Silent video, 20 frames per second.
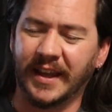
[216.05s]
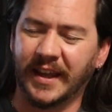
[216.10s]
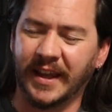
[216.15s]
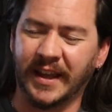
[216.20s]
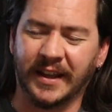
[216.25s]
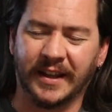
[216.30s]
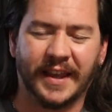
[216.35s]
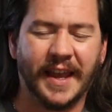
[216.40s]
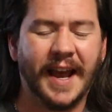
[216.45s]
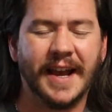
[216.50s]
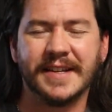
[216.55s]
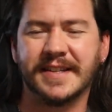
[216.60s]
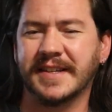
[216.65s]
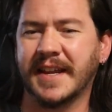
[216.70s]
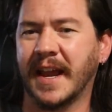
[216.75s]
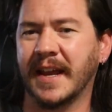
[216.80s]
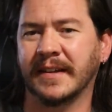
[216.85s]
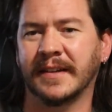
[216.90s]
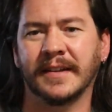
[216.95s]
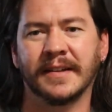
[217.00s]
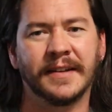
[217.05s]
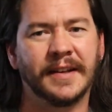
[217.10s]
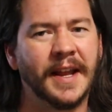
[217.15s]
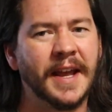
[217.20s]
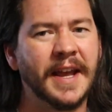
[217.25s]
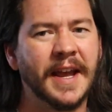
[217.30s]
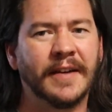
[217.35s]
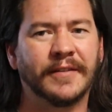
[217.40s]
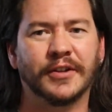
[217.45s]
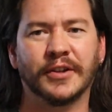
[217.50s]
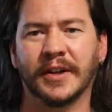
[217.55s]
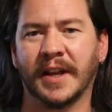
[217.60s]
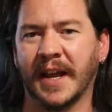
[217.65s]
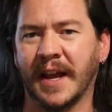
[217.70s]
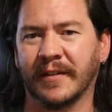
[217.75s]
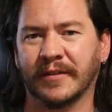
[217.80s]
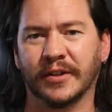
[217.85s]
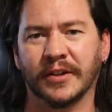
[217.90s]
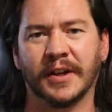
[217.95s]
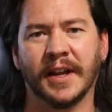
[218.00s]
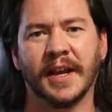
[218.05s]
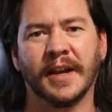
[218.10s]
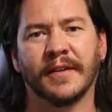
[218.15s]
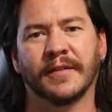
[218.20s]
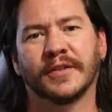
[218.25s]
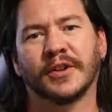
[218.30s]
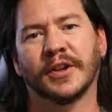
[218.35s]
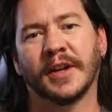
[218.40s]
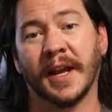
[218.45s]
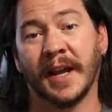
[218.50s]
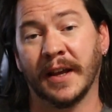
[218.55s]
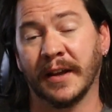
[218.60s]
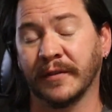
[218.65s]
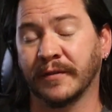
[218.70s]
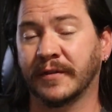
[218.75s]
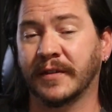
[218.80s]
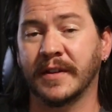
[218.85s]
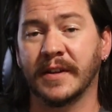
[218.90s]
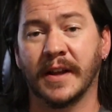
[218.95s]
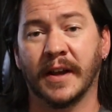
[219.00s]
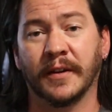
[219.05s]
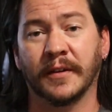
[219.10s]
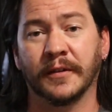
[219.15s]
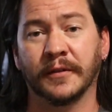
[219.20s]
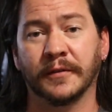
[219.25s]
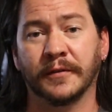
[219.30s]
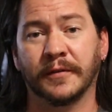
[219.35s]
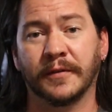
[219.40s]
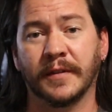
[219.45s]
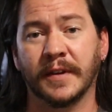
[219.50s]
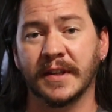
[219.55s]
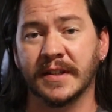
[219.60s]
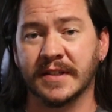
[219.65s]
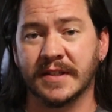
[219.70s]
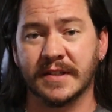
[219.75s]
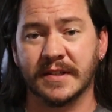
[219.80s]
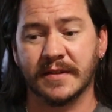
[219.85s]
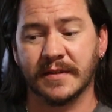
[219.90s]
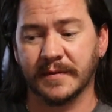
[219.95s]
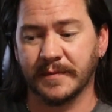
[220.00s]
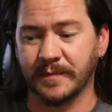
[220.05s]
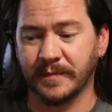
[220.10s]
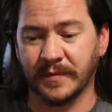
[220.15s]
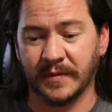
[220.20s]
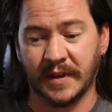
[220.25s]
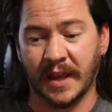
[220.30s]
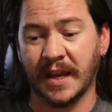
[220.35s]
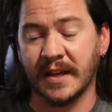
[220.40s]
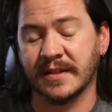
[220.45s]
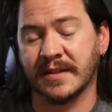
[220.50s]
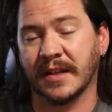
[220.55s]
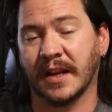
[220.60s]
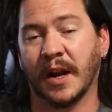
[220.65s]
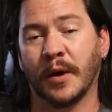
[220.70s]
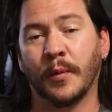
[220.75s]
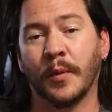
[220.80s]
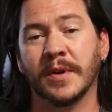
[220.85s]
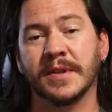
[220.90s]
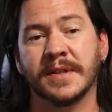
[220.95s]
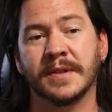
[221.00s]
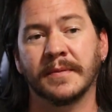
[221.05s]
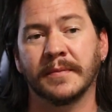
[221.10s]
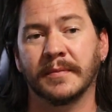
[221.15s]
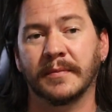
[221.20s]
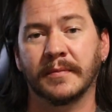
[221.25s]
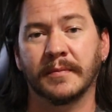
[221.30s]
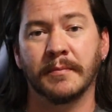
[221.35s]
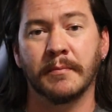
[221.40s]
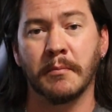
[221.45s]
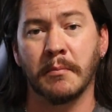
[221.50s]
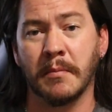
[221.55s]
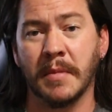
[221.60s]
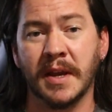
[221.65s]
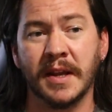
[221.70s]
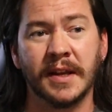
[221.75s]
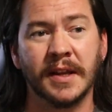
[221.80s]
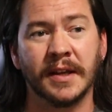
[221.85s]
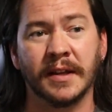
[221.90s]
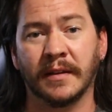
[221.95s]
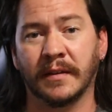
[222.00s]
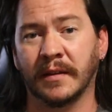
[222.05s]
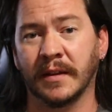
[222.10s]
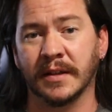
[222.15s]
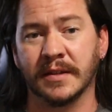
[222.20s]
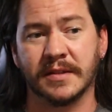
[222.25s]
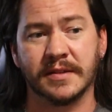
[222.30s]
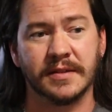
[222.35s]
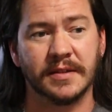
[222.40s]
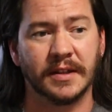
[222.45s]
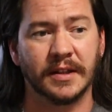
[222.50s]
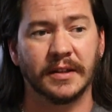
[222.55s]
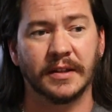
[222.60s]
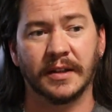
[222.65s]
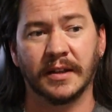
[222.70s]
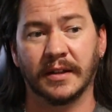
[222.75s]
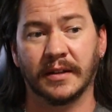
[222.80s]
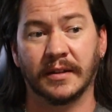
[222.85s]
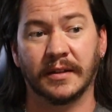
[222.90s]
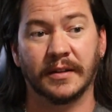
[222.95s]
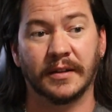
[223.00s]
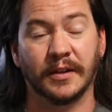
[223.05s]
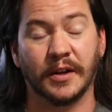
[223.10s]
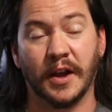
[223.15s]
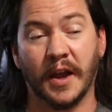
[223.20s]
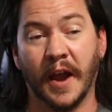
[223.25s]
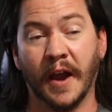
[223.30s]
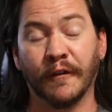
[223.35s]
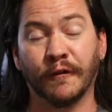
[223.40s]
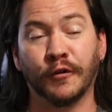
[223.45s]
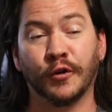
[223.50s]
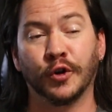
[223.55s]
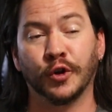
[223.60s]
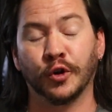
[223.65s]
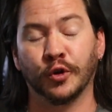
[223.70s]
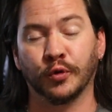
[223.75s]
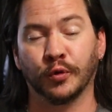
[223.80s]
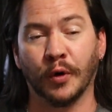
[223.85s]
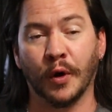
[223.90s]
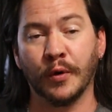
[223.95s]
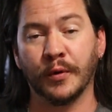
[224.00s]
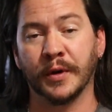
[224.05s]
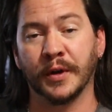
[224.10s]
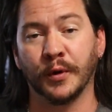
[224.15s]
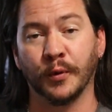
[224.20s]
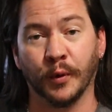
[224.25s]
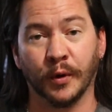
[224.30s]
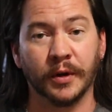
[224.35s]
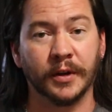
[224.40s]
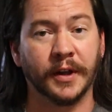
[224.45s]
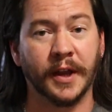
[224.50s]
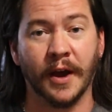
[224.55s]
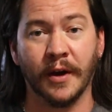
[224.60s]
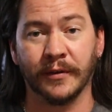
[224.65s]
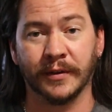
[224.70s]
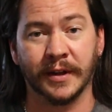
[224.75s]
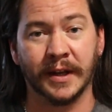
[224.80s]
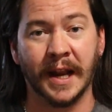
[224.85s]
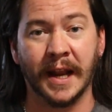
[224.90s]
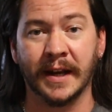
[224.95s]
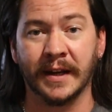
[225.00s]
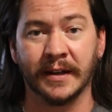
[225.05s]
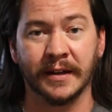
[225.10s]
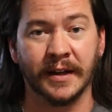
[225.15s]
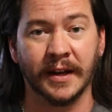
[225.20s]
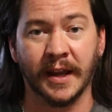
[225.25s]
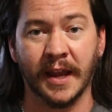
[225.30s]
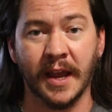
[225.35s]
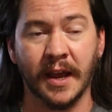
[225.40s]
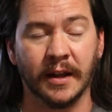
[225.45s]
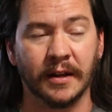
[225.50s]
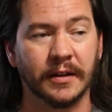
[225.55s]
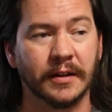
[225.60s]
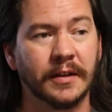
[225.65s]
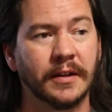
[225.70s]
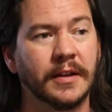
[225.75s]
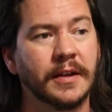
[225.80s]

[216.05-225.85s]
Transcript: it cascaded day after day after day after day of these days that I wasn't meeting this ever-growing word count that I needed to get.